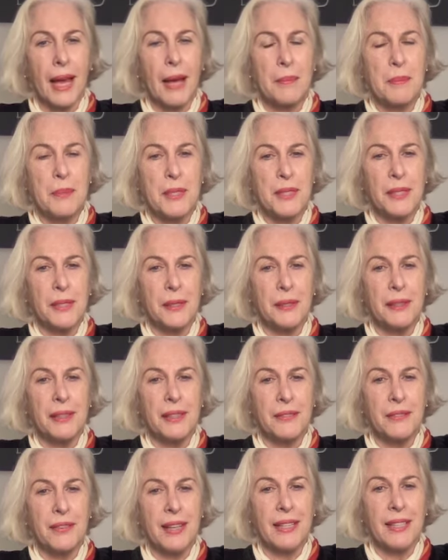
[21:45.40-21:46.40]

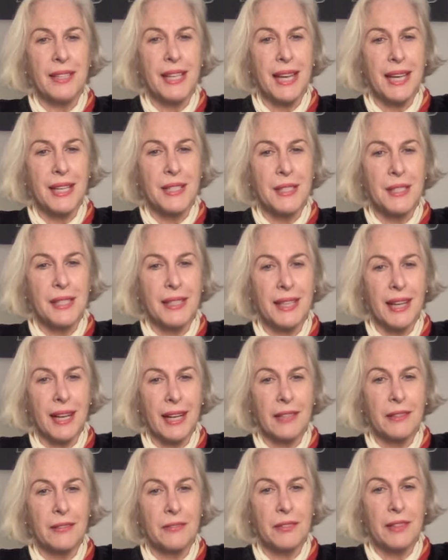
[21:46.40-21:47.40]
Absolutely fantastic. I
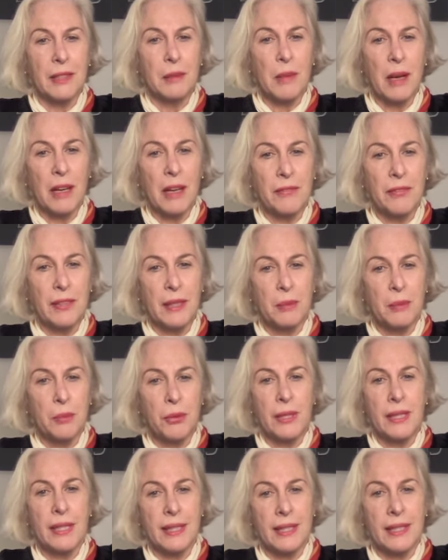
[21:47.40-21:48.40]
can feel my feet
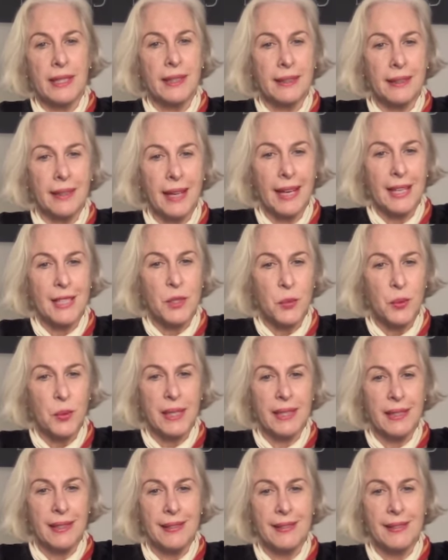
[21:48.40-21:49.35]
breathing as we...